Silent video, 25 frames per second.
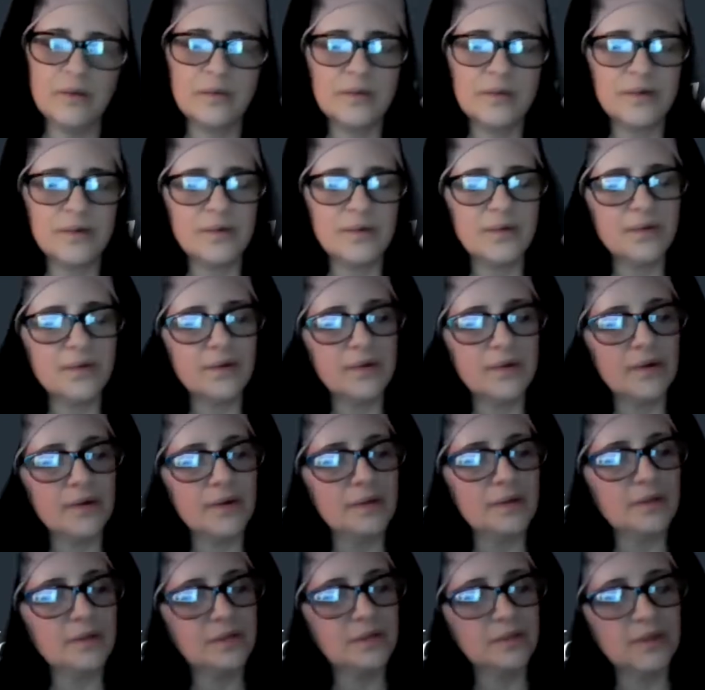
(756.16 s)

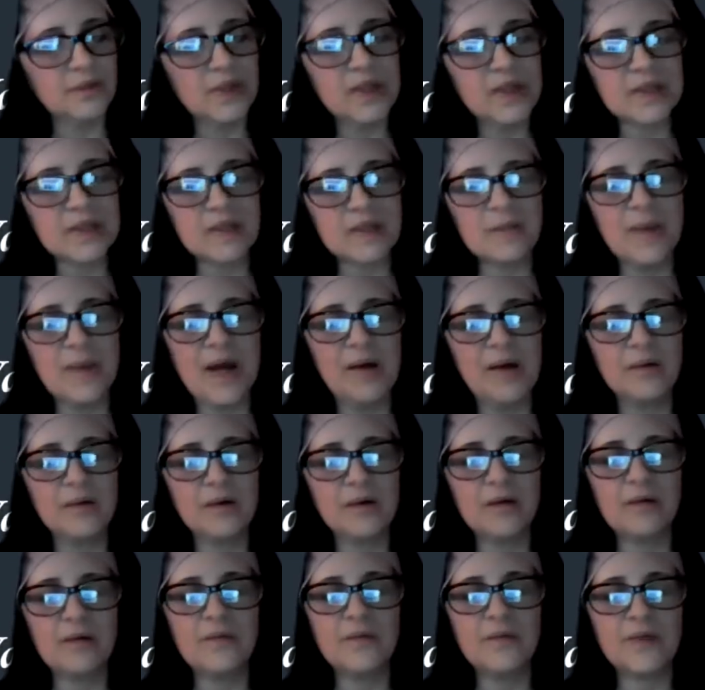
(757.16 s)
the least amount
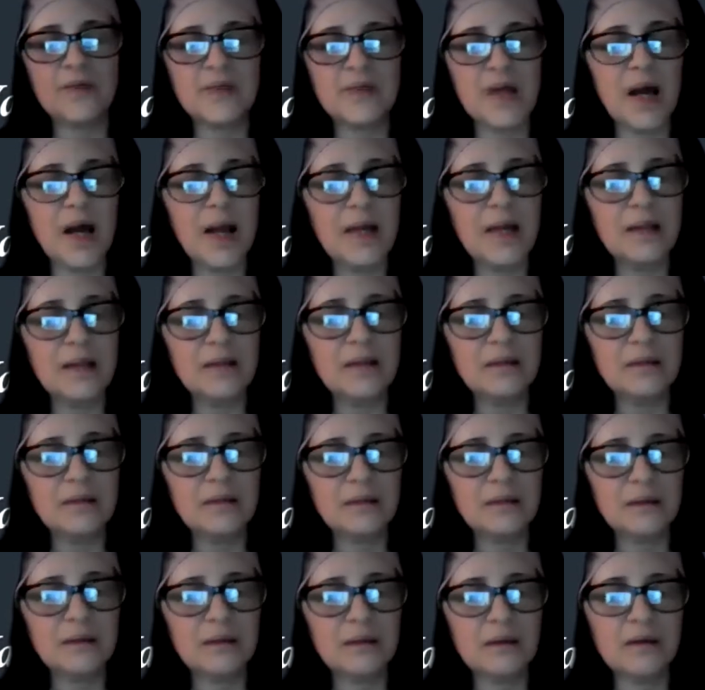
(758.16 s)
of side
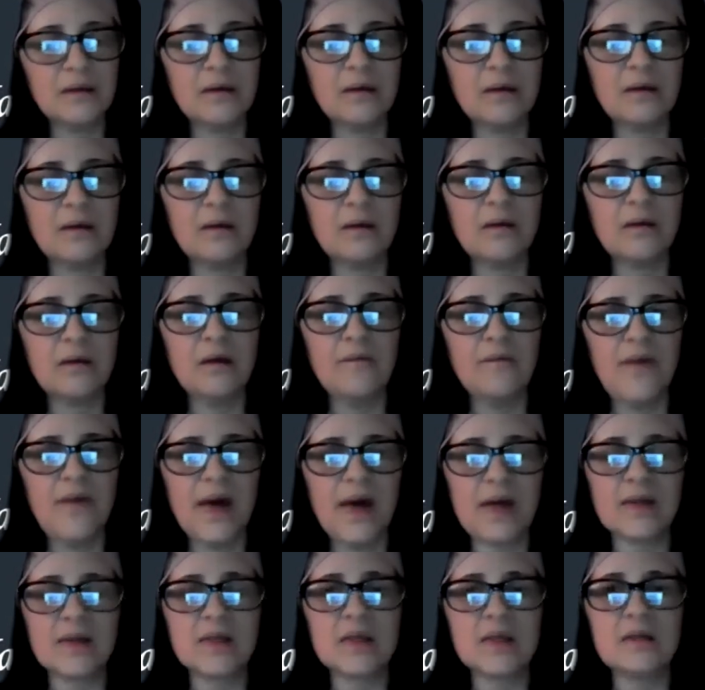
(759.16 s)

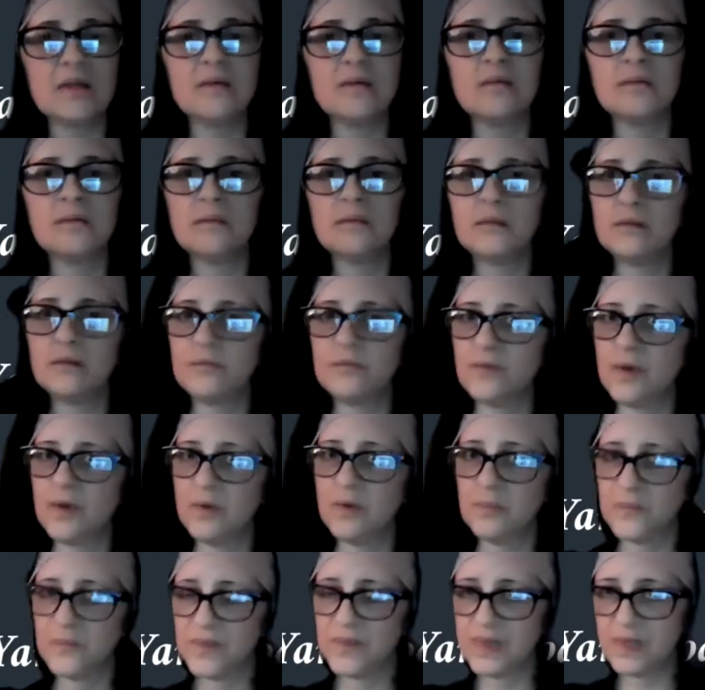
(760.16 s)
effects
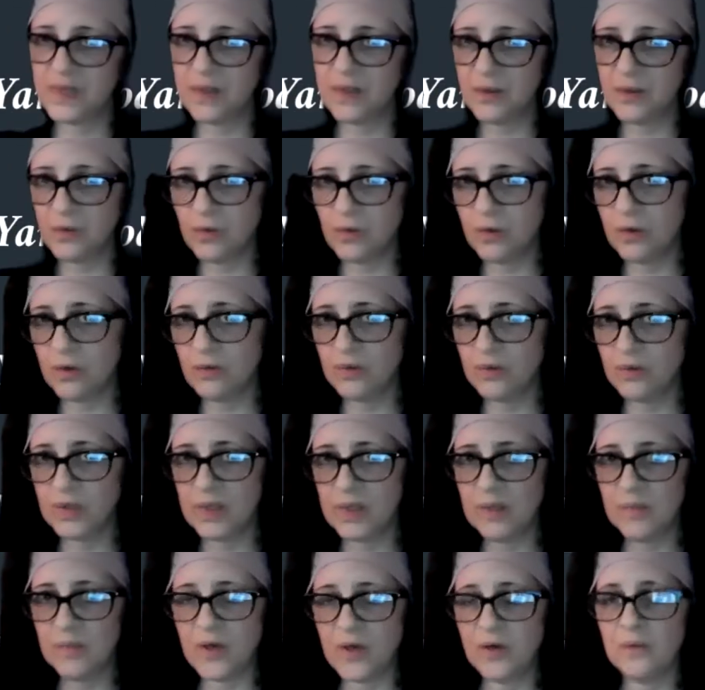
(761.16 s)
from the oral
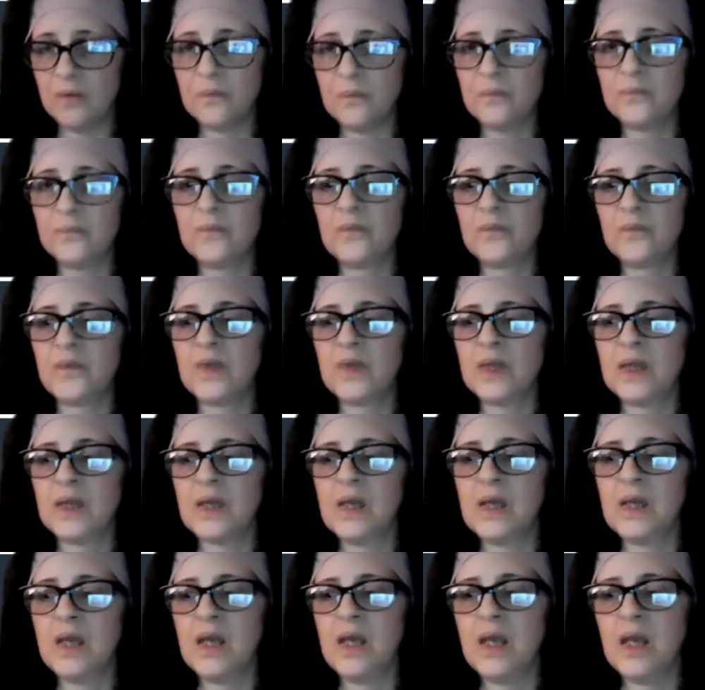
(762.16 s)
chemo,
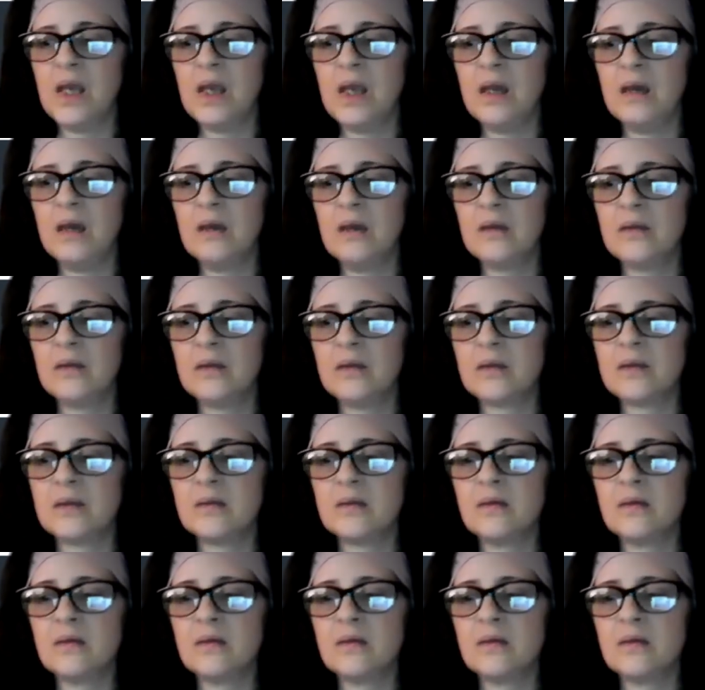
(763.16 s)
and